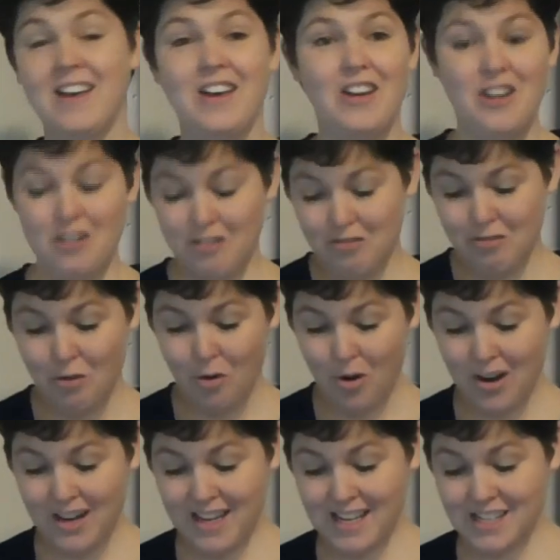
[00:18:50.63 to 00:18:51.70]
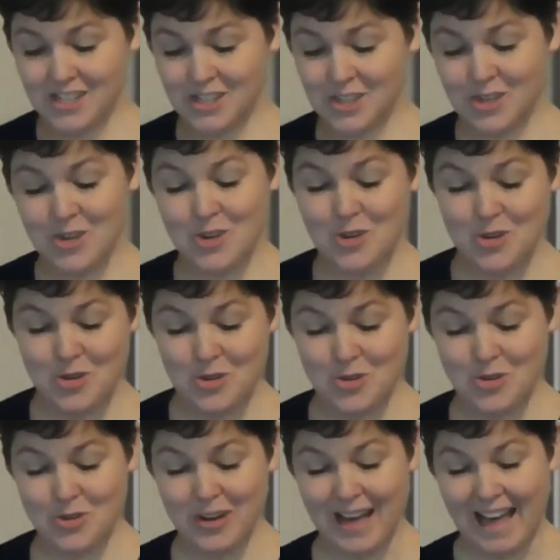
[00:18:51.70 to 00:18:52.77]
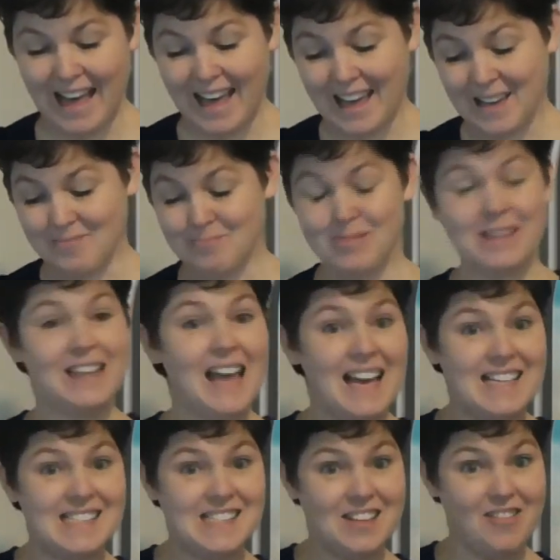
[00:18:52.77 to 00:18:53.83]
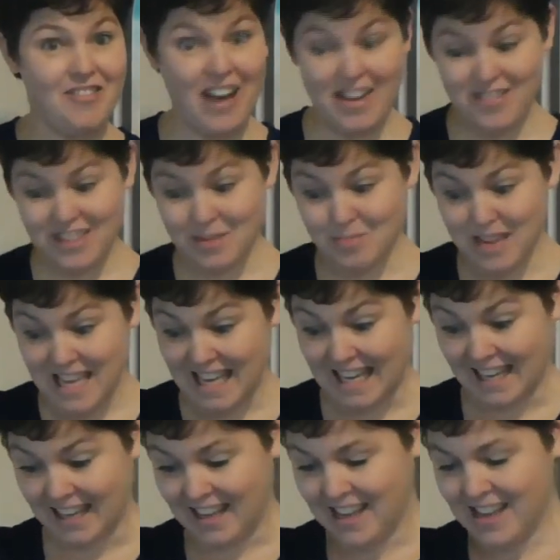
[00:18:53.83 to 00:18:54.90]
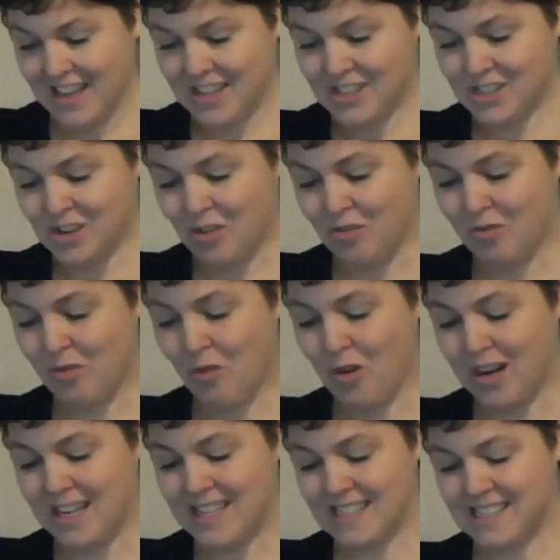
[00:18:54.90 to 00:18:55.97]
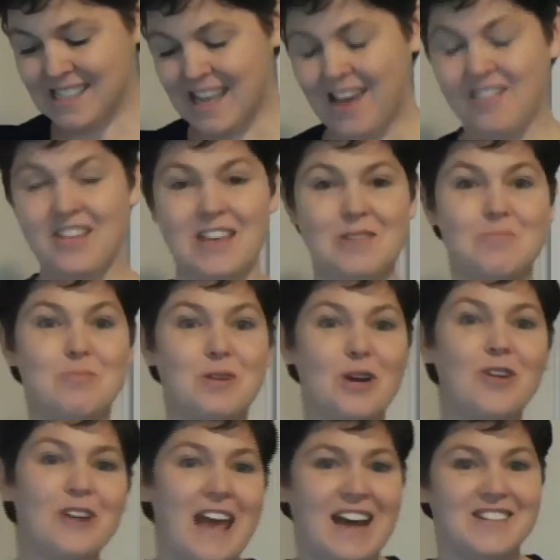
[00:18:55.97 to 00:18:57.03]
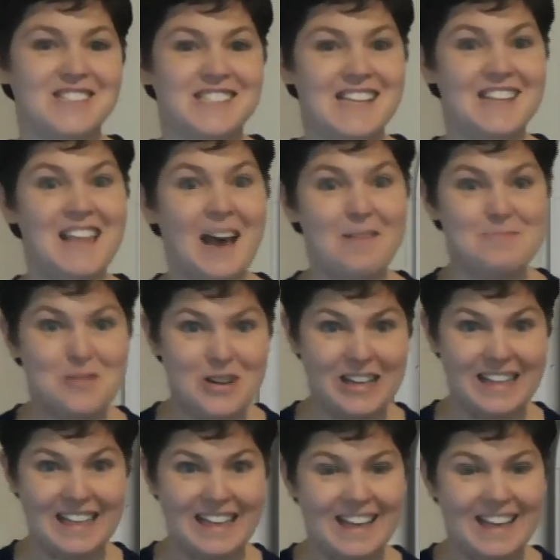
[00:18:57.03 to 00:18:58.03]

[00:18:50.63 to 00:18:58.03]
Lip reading: 42 plus the 5 at the beginning. So 47 pronouns in that book.